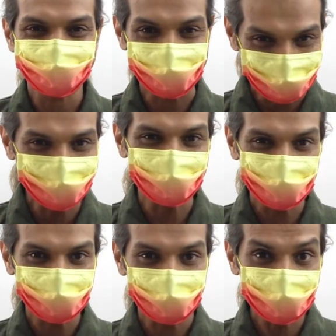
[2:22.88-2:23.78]
Getting it?
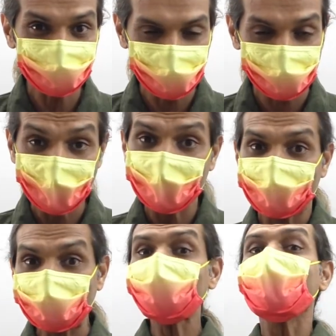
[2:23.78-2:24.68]
Getting the point?
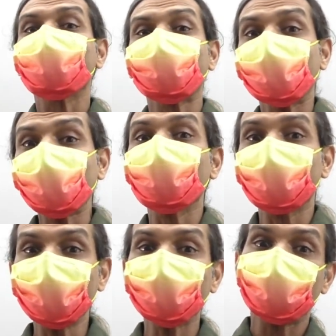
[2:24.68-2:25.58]
But if I tell you
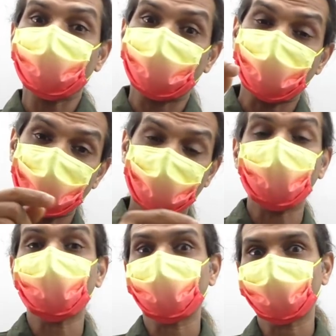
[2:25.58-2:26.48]
eat
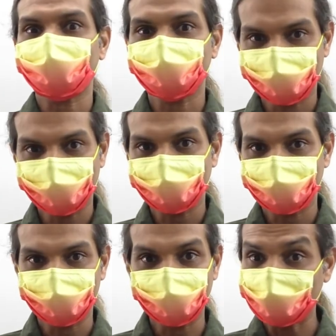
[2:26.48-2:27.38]
banana,
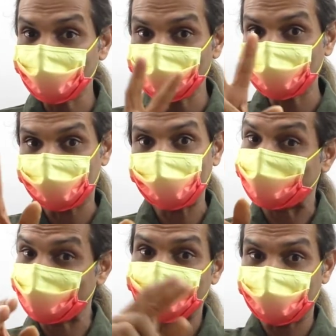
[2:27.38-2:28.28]
there are only two things,
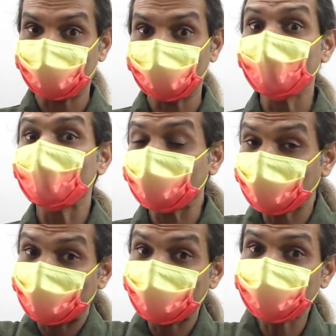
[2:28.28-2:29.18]
apple and banana.
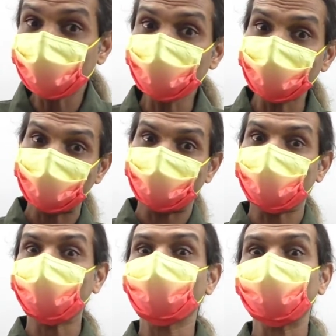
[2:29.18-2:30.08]
Then obviously you eat the
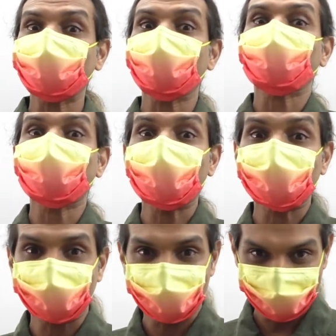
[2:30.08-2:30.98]
banana, you keep the apple
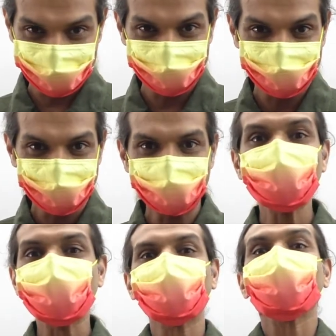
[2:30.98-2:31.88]
as it is.
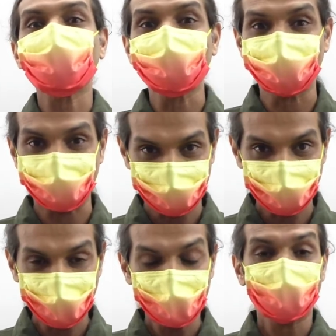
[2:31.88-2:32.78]
That's what we are doing here.
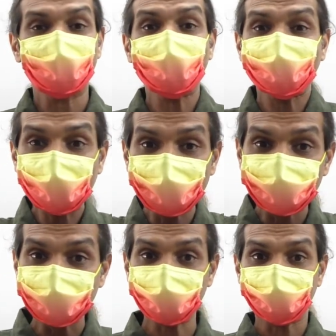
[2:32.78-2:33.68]
When I tell you
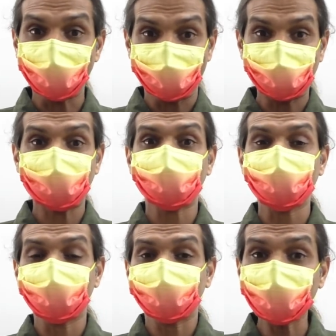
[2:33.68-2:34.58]
strictly
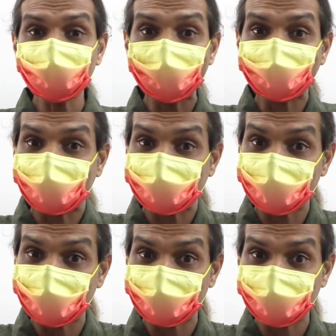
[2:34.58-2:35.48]
partial
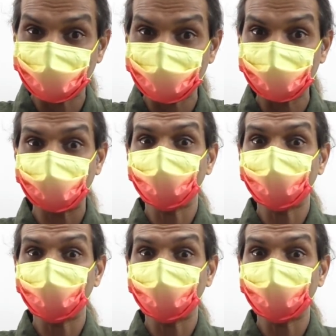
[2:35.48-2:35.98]
differentiation means